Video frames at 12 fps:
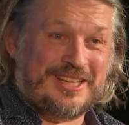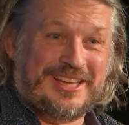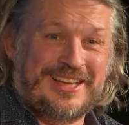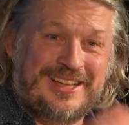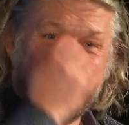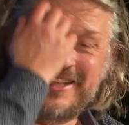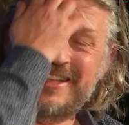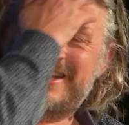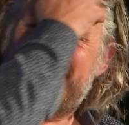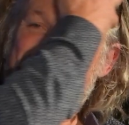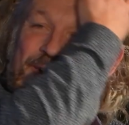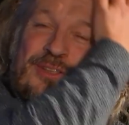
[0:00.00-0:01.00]
And
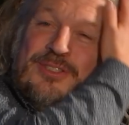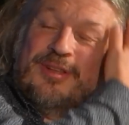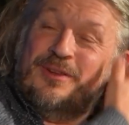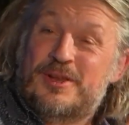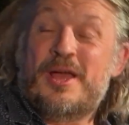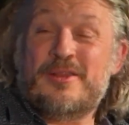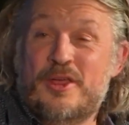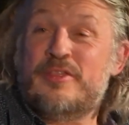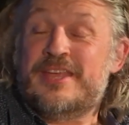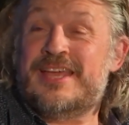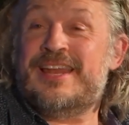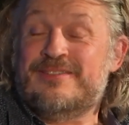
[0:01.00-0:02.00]
I don't
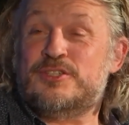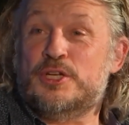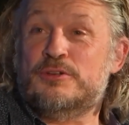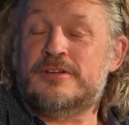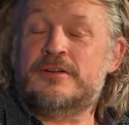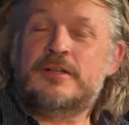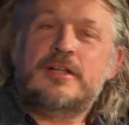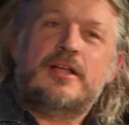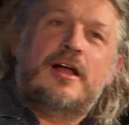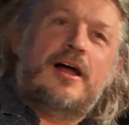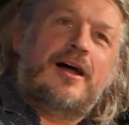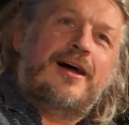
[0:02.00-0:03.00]
think you can have children,
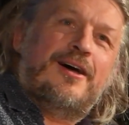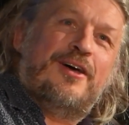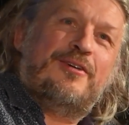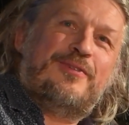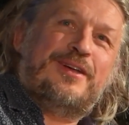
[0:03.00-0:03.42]
but